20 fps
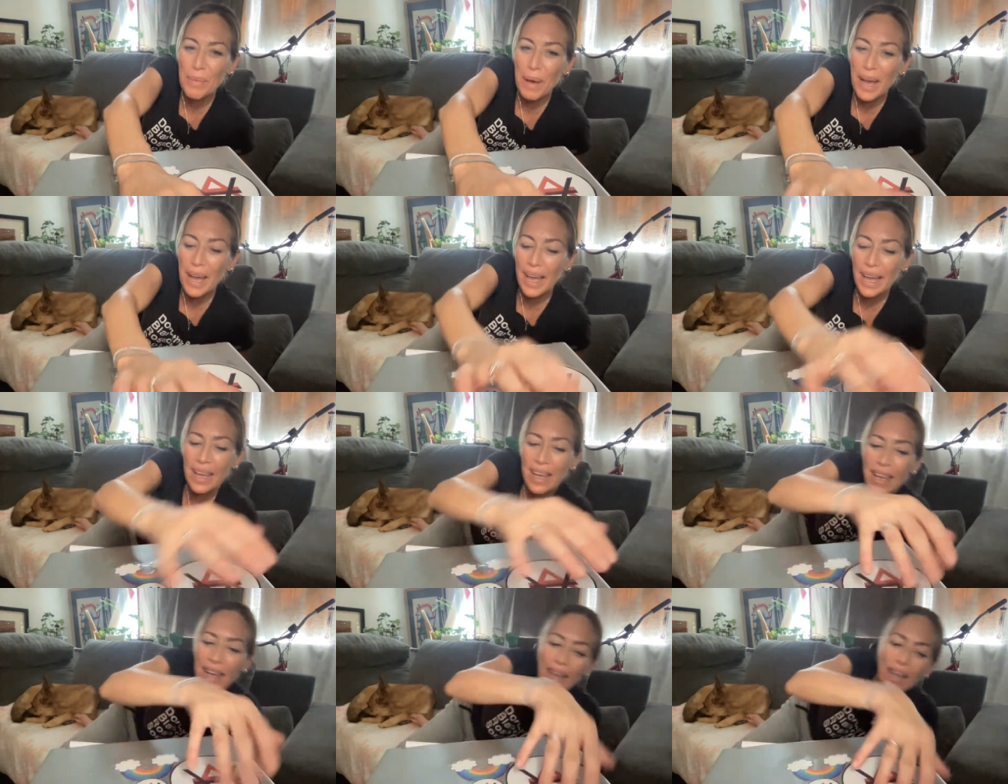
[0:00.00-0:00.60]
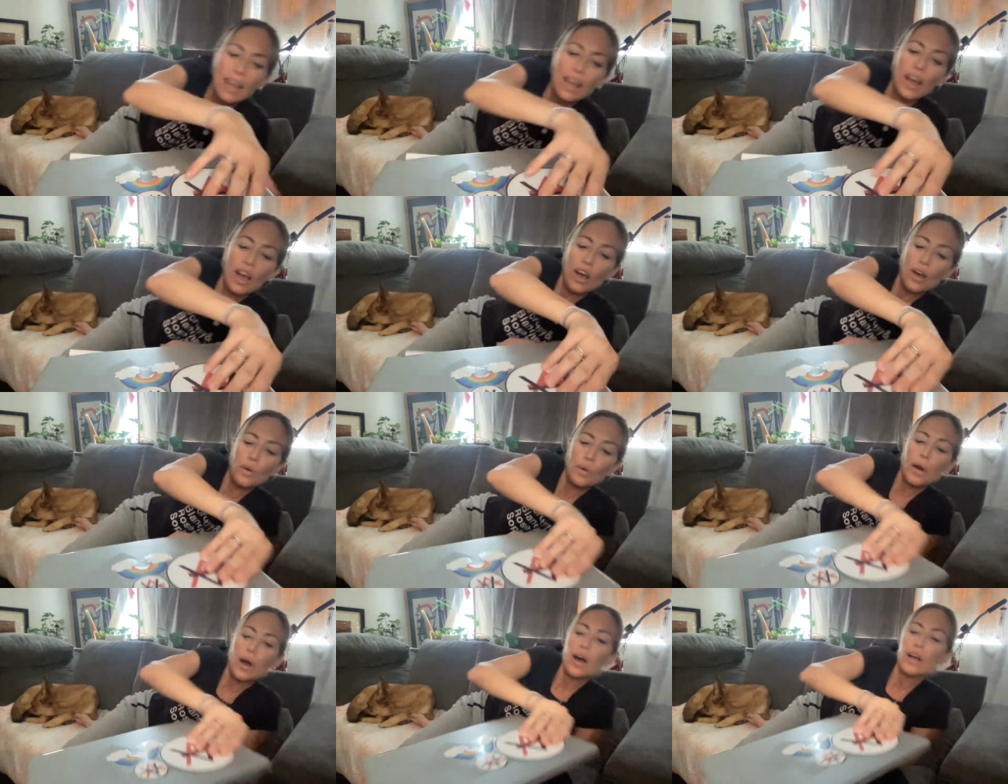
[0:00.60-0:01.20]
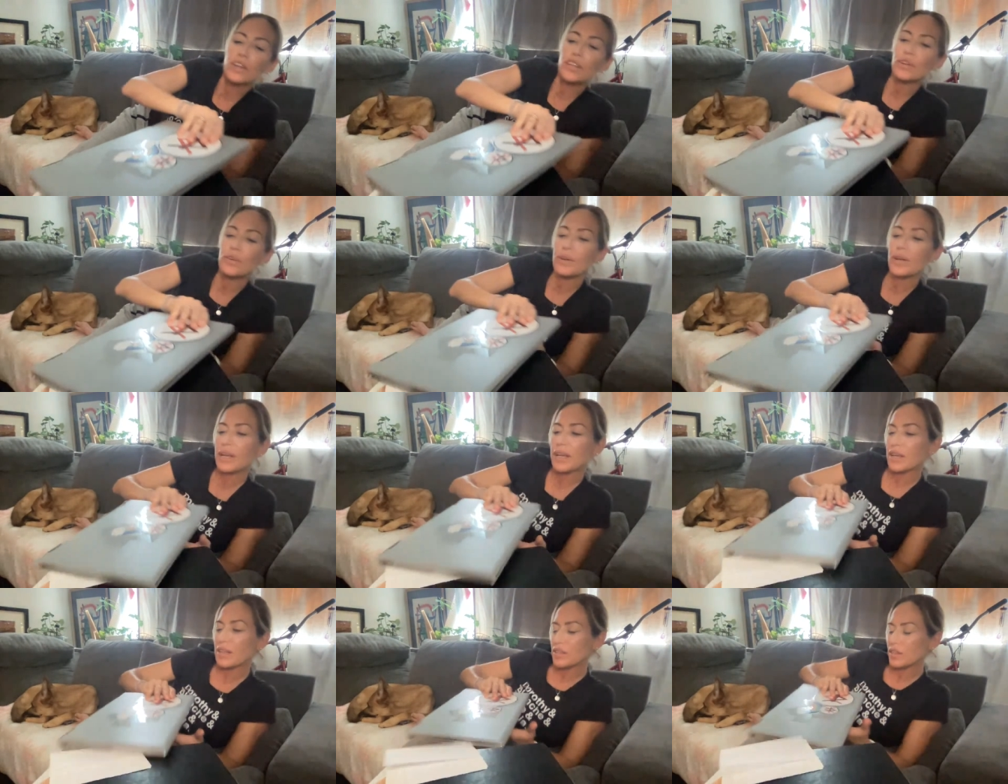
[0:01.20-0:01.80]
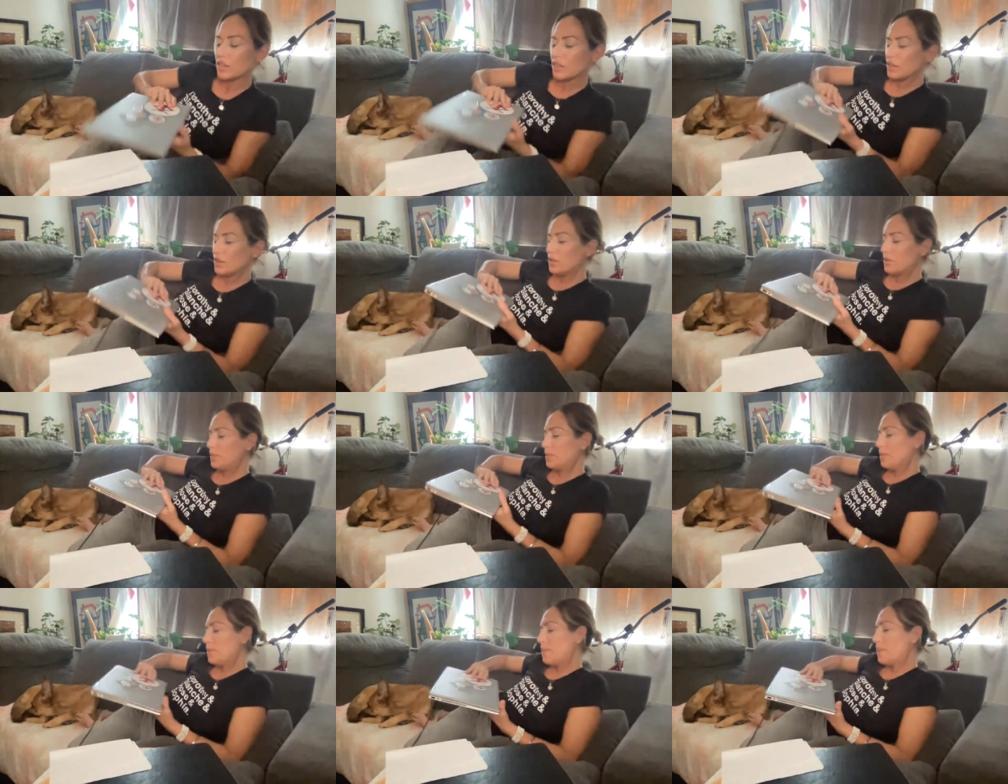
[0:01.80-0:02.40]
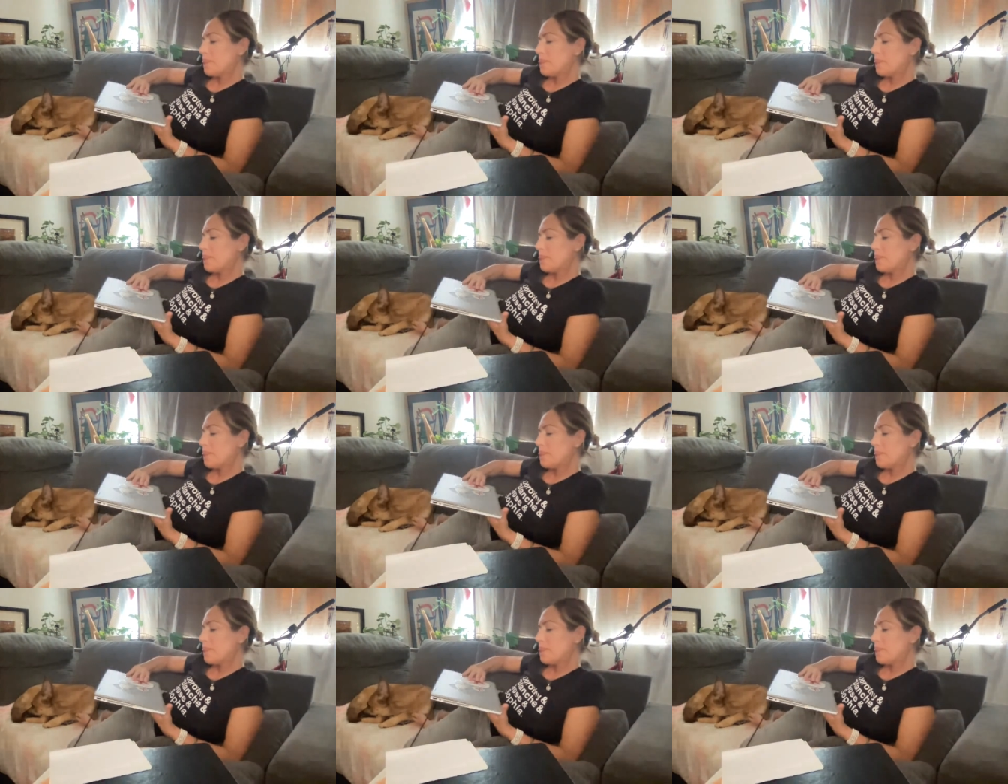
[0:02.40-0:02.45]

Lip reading: Bye. Oh, you know what I can do?